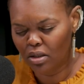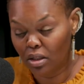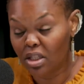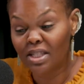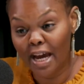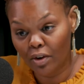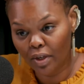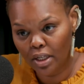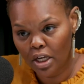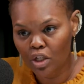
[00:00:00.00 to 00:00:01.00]
this
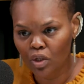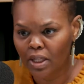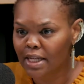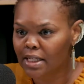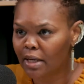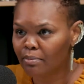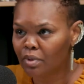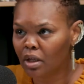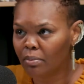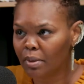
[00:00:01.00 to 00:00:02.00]
Saturday. So a lot of times
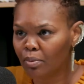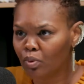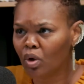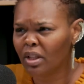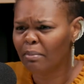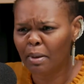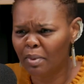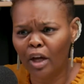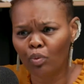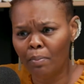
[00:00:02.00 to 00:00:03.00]
people who are like maybe
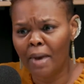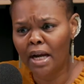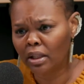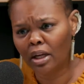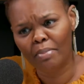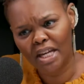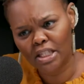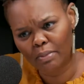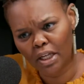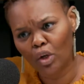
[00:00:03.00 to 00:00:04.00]
like remodeling a
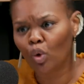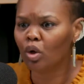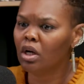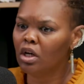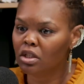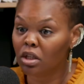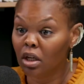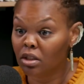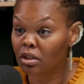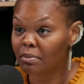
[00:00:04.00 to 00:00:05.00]
basement or
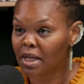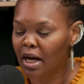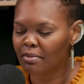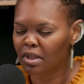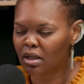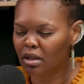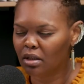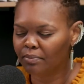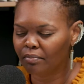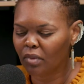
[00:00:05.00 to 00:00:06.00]
sometimes
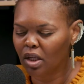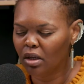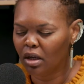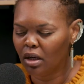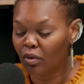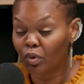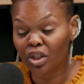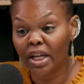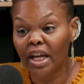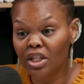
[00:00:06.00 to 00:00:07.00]
a real
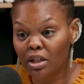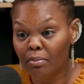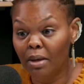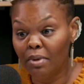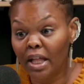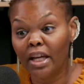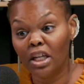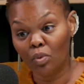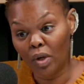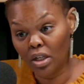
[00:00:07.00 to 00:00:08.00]
estate agent maybe like
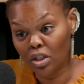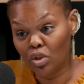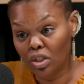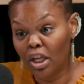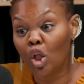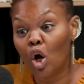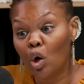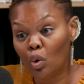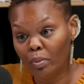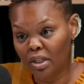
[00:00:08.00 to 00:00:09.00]
getting ready to sell a
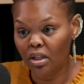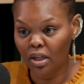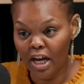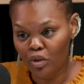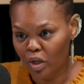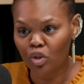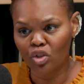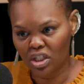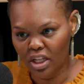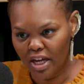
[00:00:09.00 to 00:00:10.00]
home and the contractor
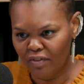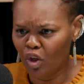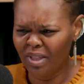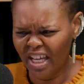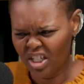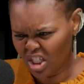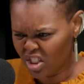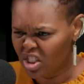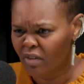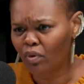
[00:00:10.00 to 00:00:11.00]
just left. They'll be like
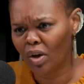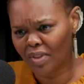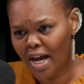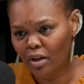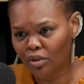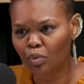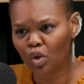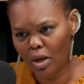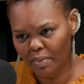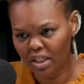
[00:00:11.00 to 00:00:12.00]
dusting stuff around the house. Yeah. So we'll
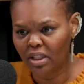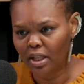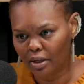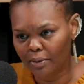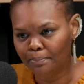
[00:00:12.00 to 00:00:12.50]
come and clean that up.